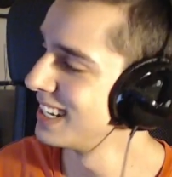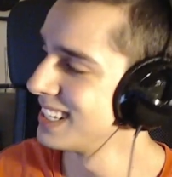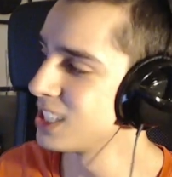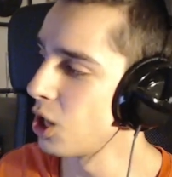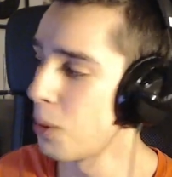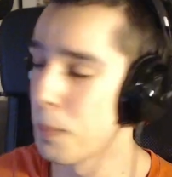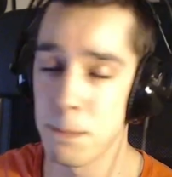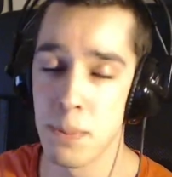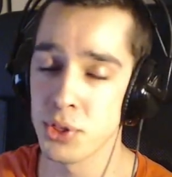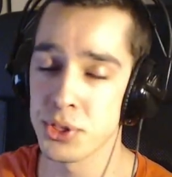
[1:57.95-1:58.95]
So
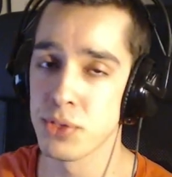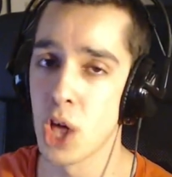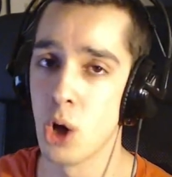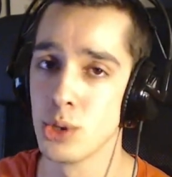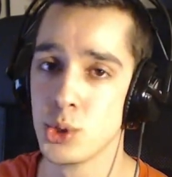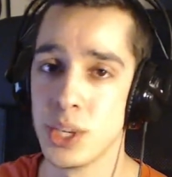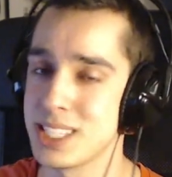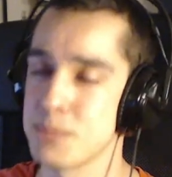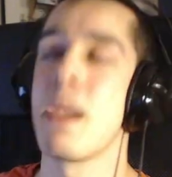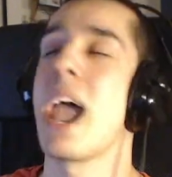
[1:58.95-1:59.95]
both of those we
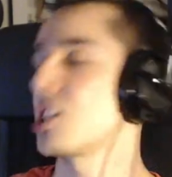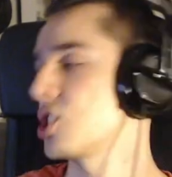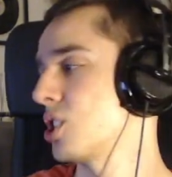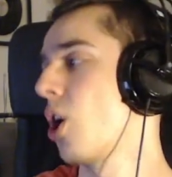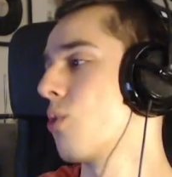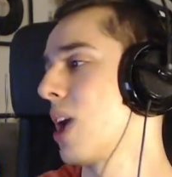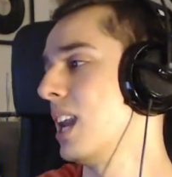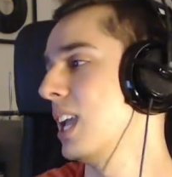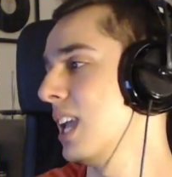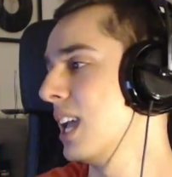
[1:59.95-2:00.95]
smashed
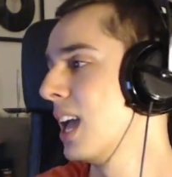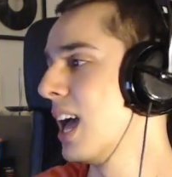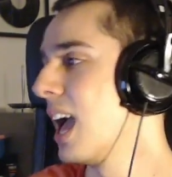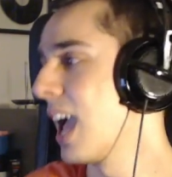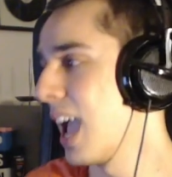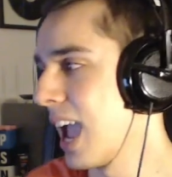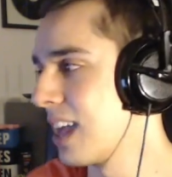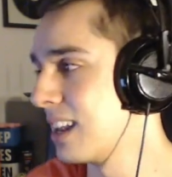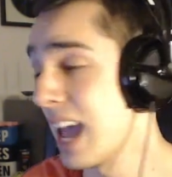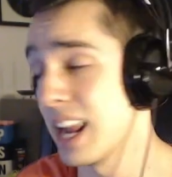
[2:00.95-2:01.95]
already
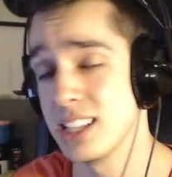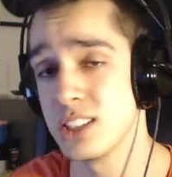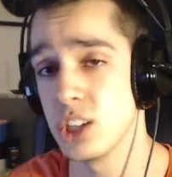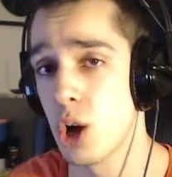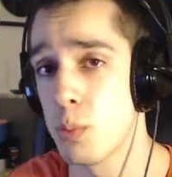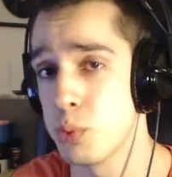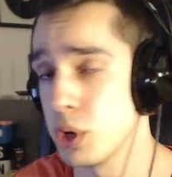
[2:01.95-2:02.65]
and that is, you know, pretty